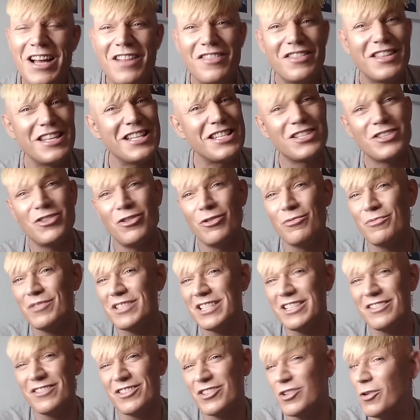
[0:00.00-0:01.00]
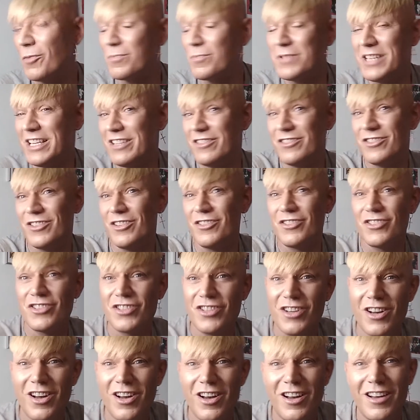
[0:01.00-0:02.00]
this song was in the top 10 dance
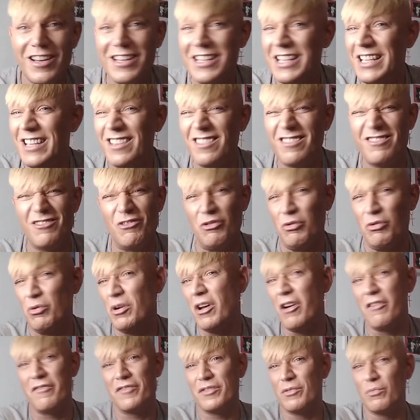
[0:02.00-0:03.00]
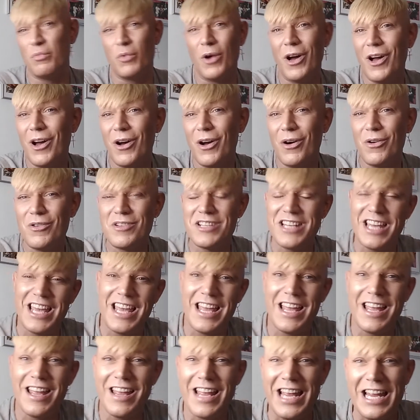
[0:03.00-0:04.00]
chart all over the world,
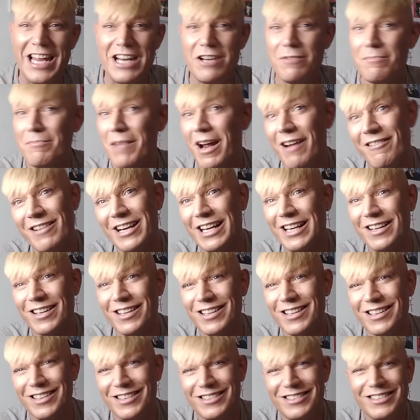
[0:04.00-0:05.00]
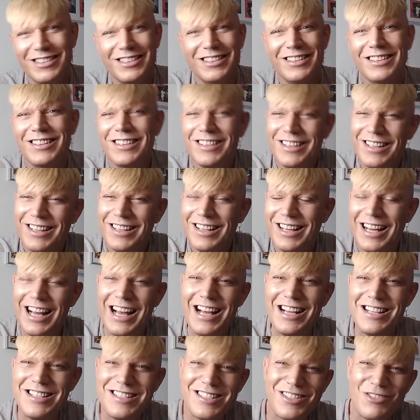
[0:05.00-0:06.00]
here in America
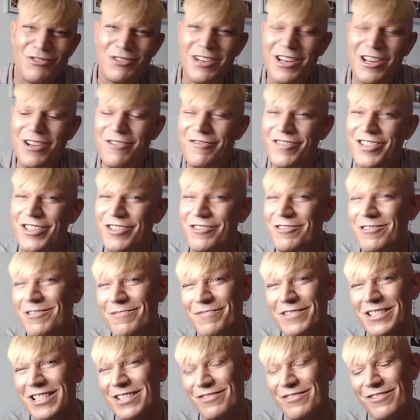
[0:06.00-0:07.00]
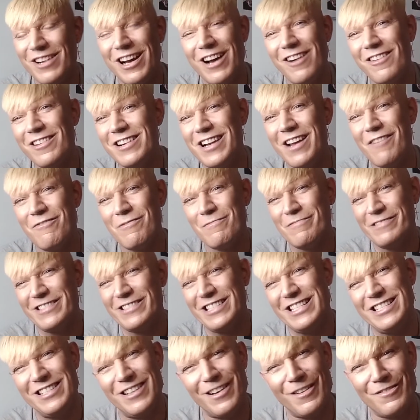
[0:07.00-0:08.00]
and all over Europe as well. And
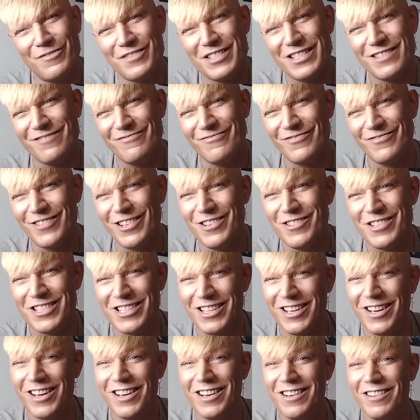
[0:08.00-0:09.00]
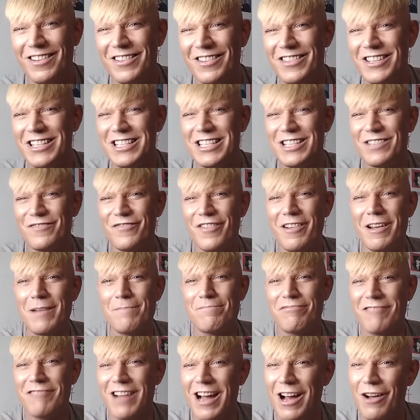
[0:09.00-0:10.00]
everybody loves Rozalla, and this is very
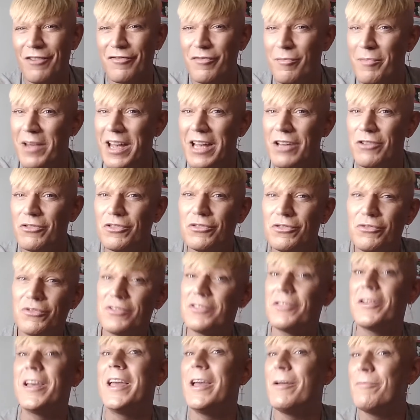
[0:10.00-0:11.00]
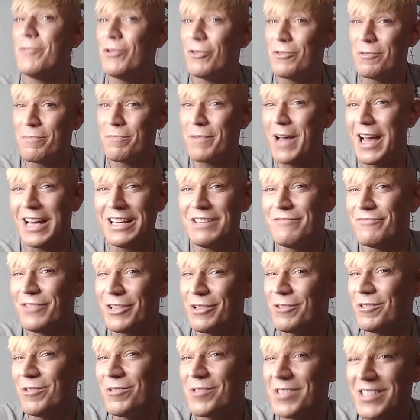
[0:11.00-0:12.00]
proud for me. You can also hear me on the backing
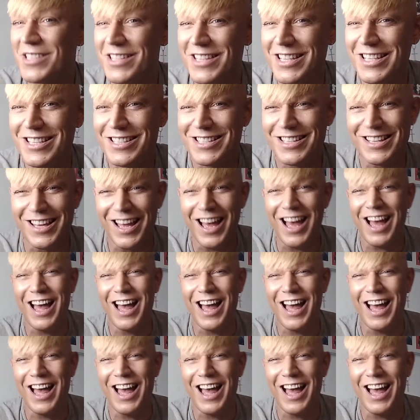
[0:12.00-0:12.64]
vocals of this.